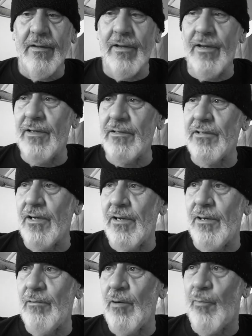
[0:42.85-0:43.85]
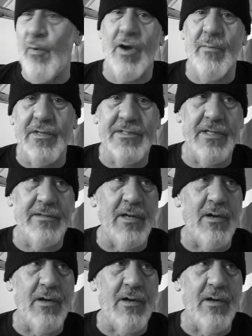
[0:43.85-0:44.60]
And apartments that they